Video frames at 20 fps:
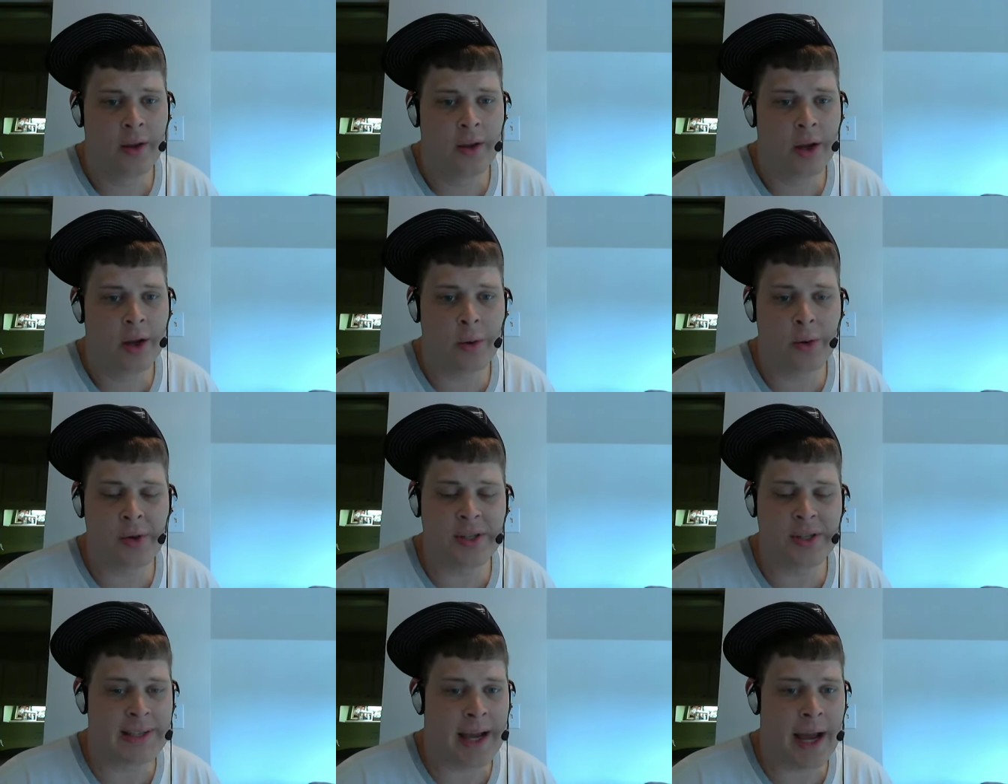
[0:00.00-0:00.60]
There
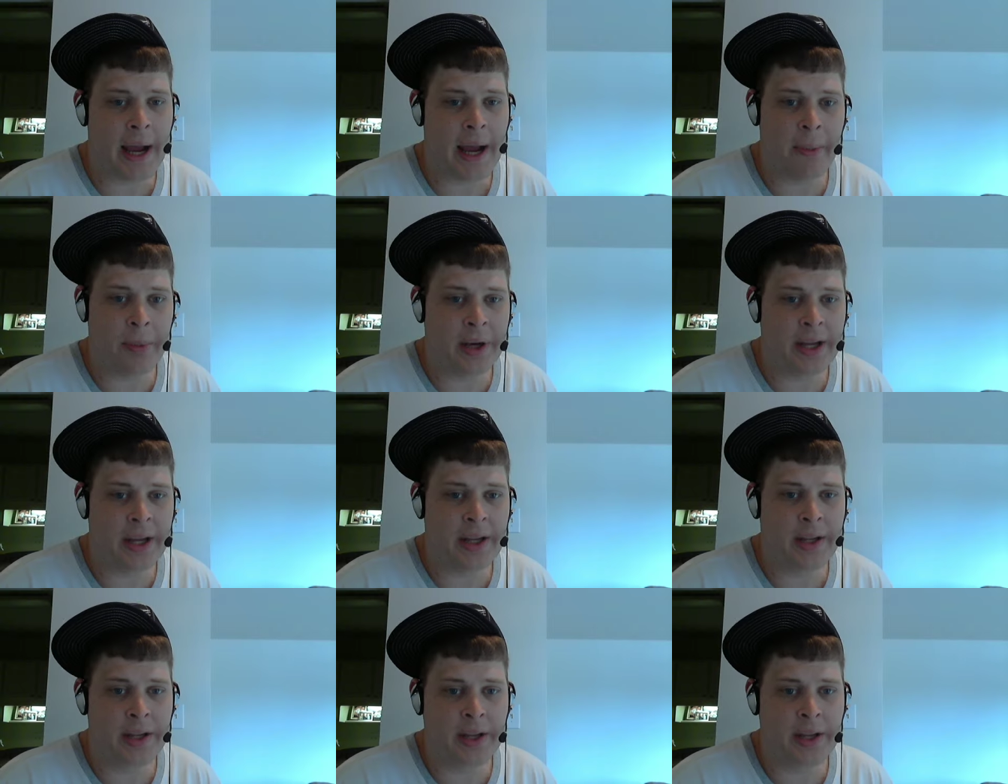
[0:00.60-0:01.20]
was a time when
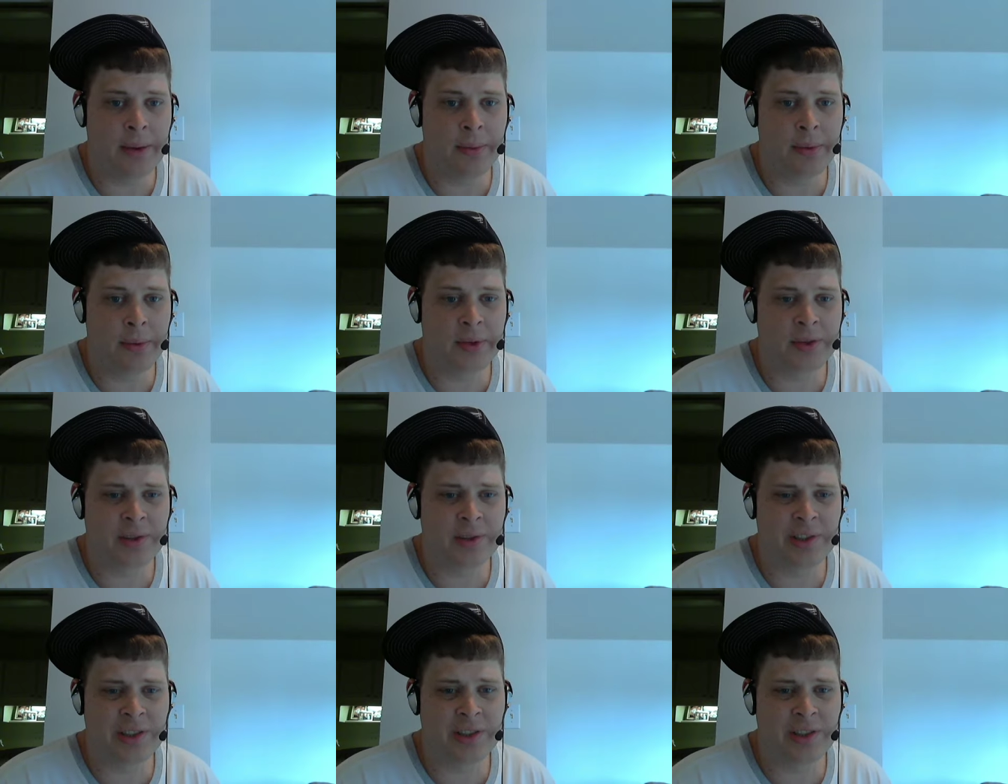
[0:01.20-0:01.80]
he he
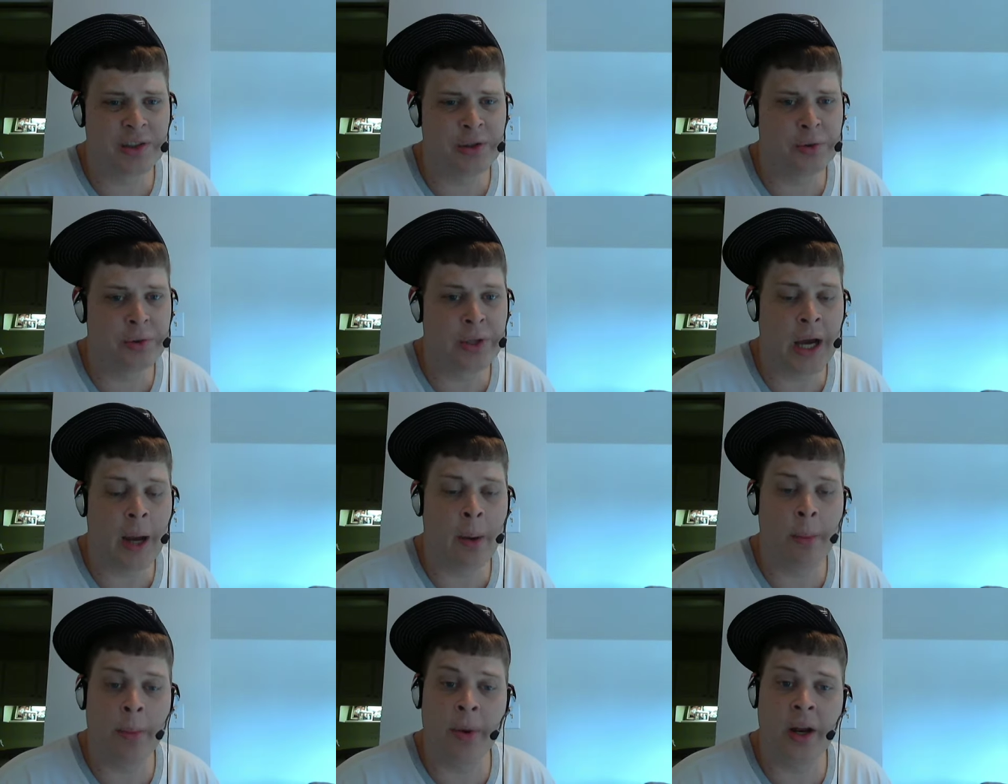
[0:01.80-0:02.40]
was just too
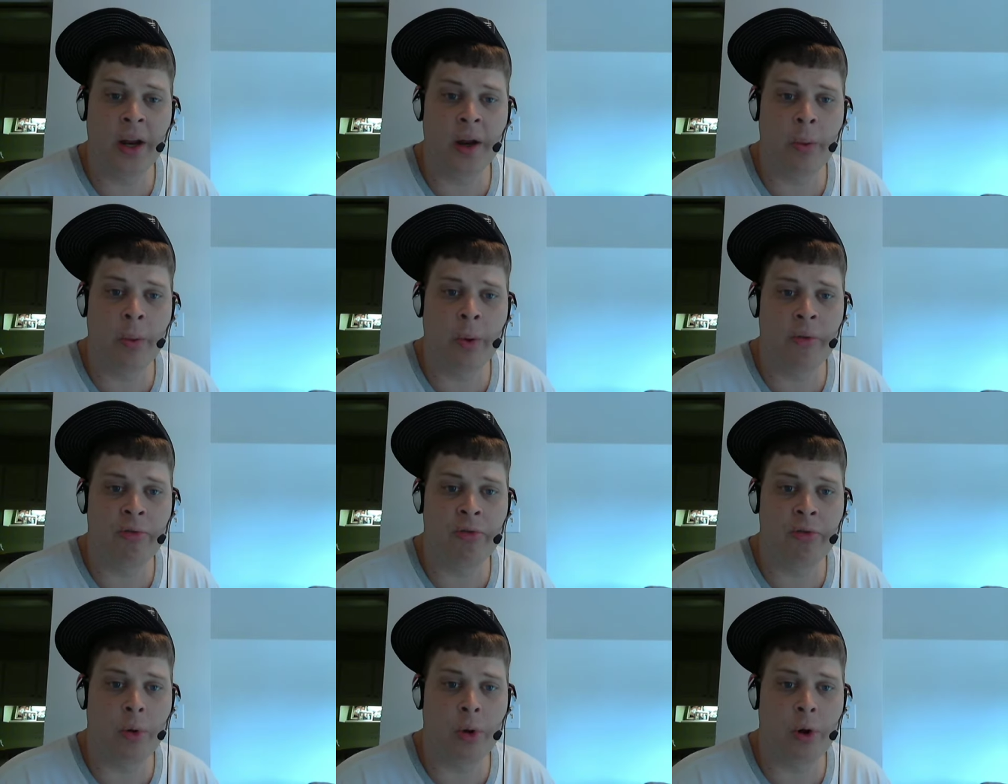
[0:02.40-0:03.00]
dominant at
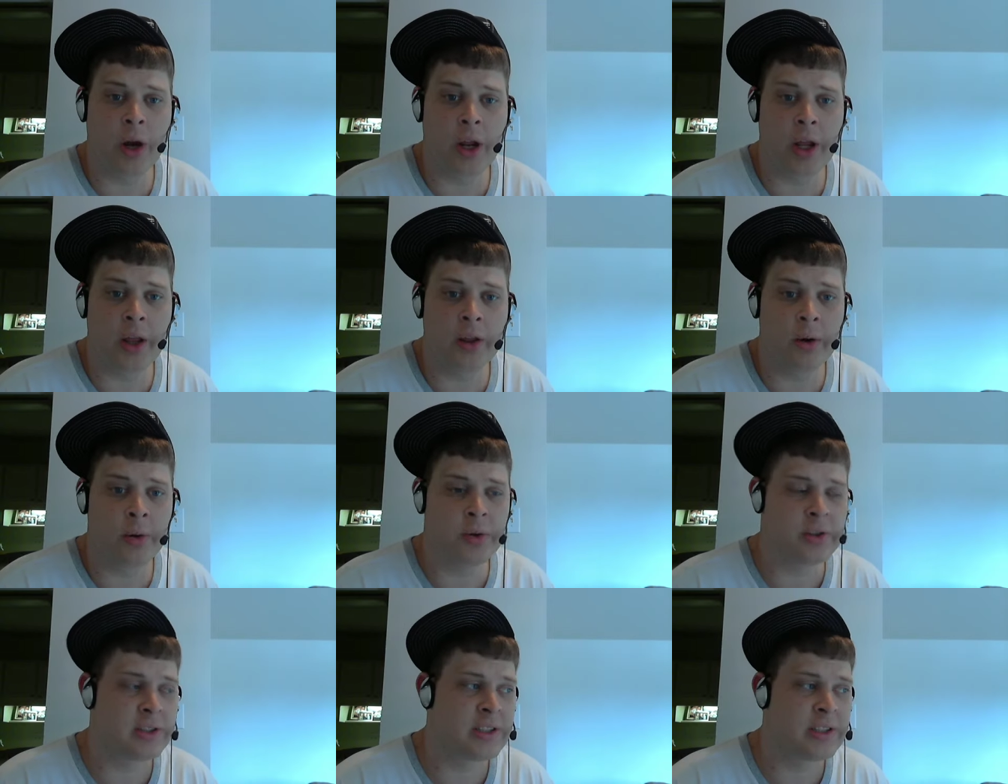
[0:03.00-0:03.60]
140. There
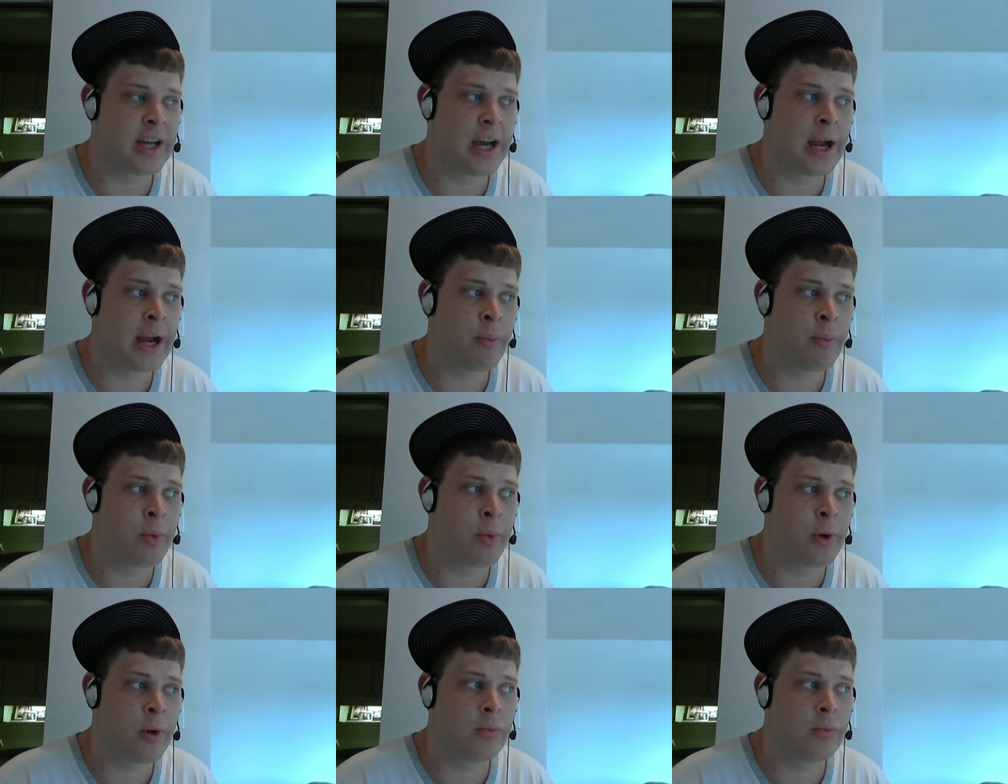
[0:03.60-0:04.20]
was a time
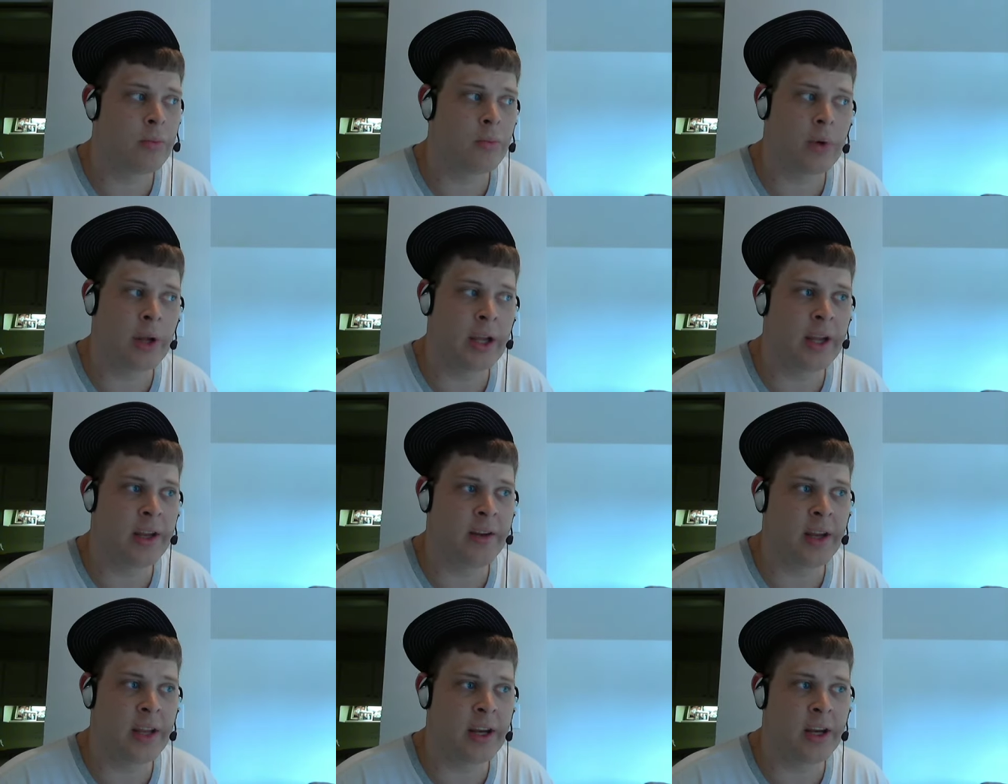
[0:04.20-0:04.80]
when
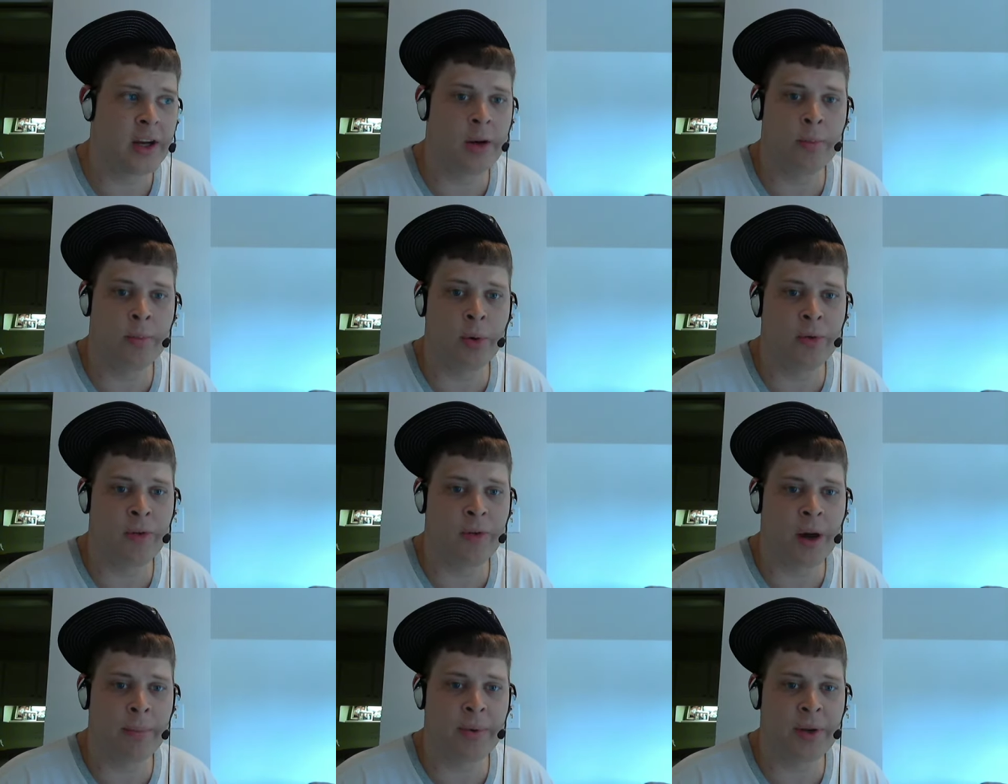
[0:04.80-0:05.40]
he needed to
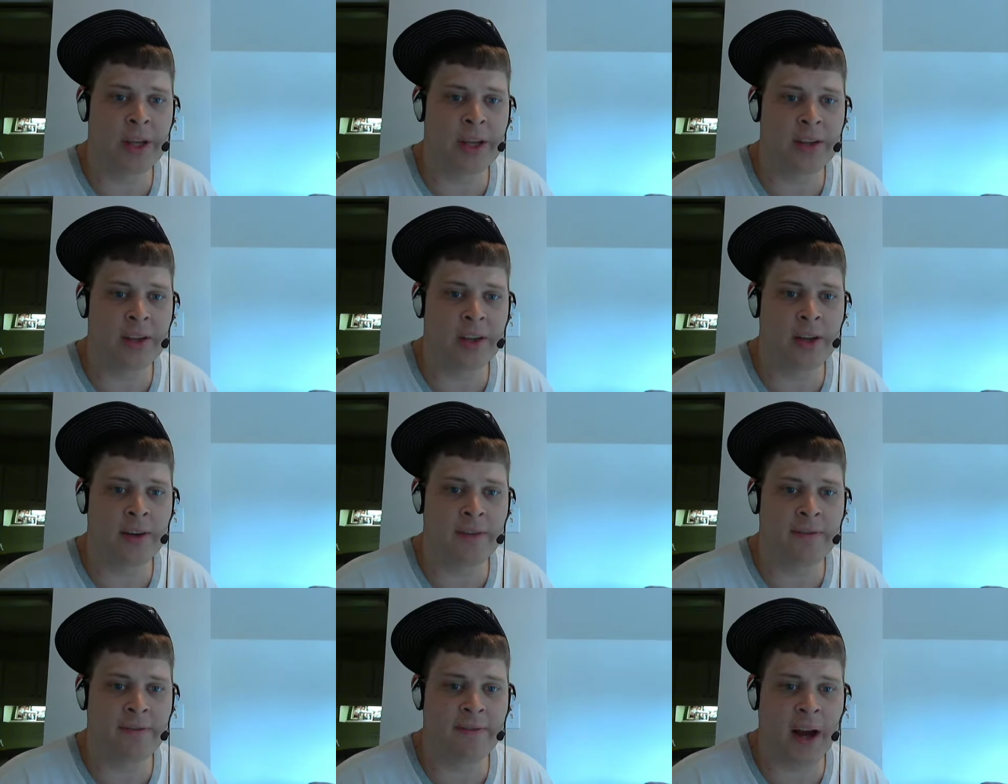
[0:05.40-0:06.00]
move up to get the
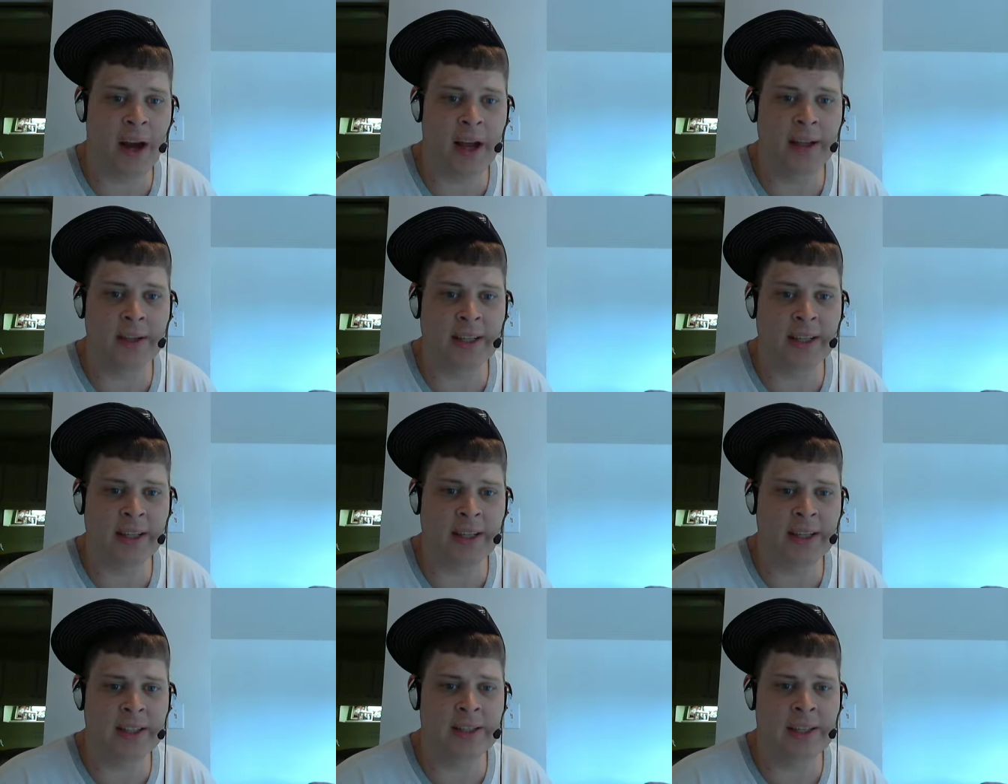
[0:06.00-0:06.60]
good fights
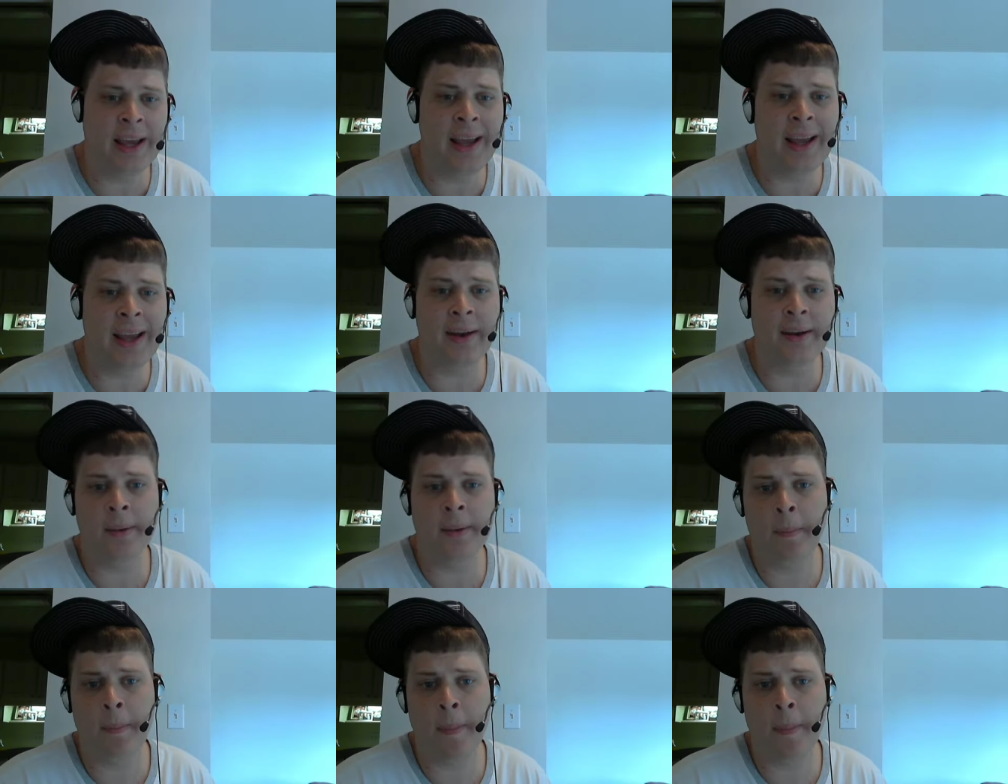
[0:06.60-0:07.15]
and he did.